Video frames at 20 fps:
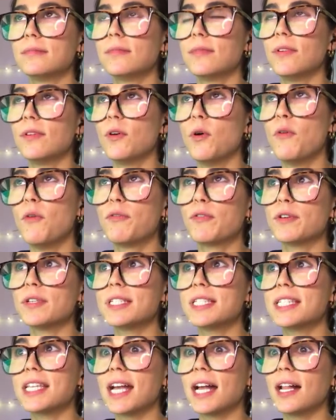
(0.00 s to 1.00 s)

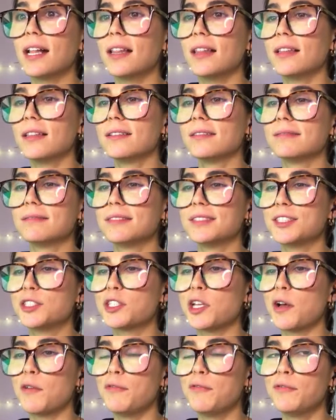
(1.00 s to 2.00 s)
oversell
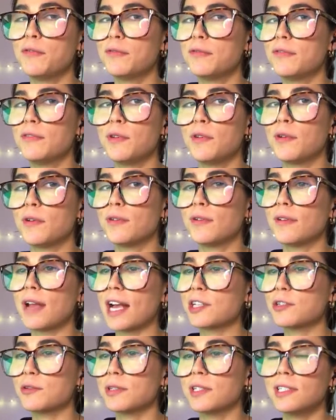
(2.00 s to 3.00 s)
stuff you're
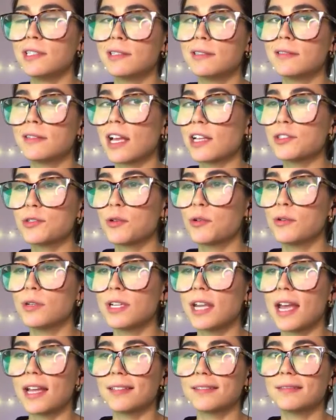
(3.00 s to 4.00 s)
actually not so good
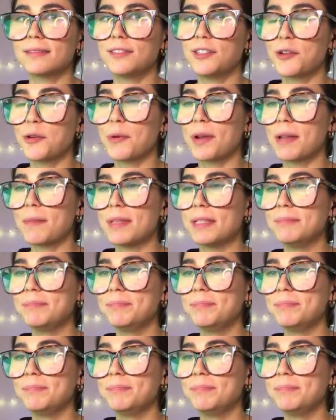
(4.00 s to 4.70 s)
at. You know what I mean?